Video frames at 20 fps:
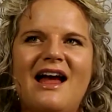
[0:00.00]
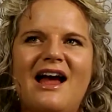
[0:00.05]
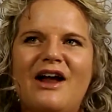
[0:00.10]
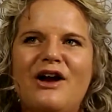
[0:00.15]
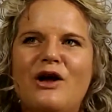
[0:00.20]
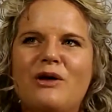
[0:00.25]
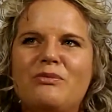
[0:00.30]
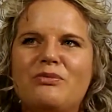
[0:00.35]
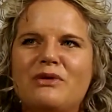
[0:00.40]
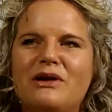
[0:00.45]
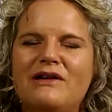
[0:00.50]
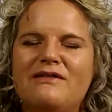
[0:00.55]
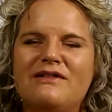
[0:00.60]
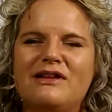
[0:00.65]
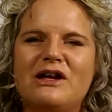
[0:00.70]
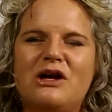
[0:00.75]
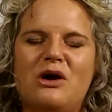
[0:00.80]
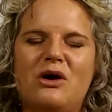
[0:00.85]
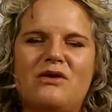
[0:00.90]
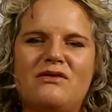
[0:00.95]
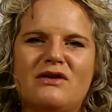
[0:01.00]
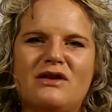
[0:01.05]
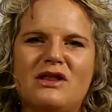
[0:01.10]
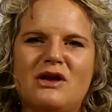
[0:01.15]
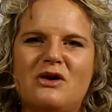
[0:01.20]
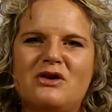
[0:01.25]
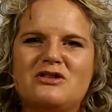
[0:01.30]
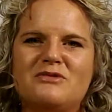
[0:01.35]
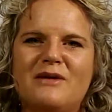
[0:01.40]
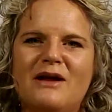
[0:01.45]
And I'll briefly go over
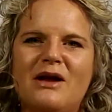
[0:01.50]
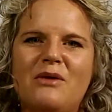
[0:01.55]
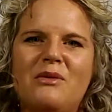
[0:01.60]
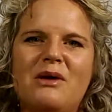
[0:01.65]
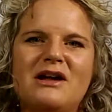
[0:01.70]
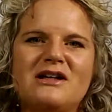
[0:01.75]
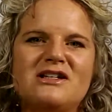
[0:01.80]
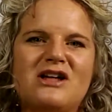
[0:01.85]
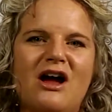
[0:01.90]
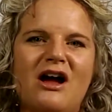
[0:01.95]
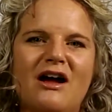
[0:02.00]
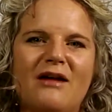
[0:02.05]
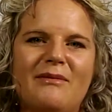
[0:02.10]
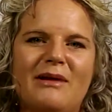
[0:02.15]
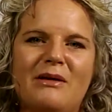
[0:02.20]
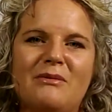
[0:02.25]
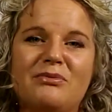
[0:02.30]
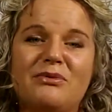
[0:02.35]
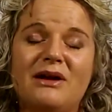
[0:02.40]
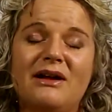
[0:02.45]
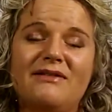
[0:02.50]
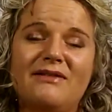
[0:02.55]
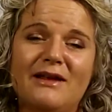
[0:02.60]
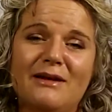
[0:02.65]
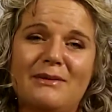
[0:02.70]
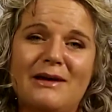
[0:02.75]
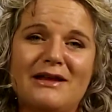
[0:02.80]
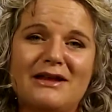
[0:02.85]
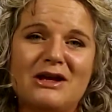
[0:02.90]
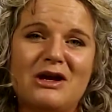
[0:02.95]
those, but I want to talk briefly
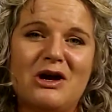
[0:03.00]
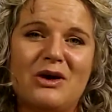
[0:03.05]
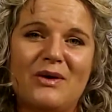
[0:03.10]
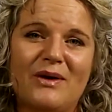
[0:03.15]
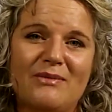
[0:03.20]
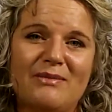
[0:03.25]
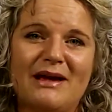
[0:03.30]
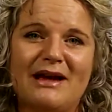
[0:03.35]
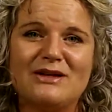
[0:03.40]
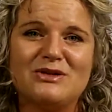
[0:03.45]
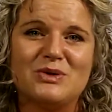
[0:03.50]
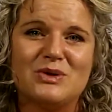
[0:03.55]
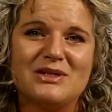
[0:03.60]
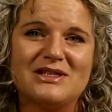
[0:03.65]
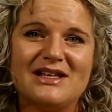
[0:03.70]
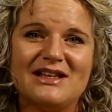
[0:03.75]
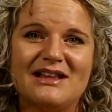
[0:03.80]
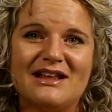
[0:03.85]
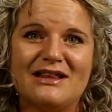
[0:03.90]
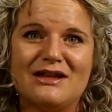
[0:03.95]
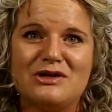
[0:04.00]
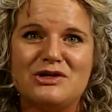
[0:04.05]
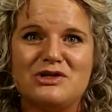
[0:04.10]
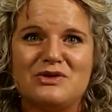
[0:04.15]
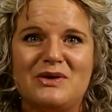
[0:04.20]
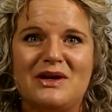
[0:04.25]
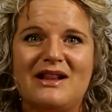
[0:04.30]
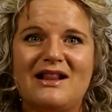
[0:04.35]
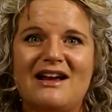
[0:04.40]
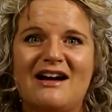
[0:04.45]
about the co-impact sourcing that they're
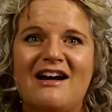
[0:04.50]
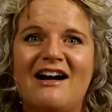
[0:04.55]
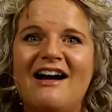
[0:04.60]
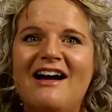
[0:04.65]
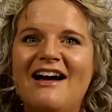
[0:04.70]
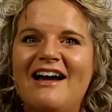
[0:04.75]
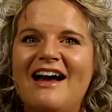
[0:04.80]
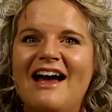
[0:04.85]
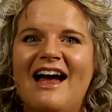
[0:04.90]
doing there.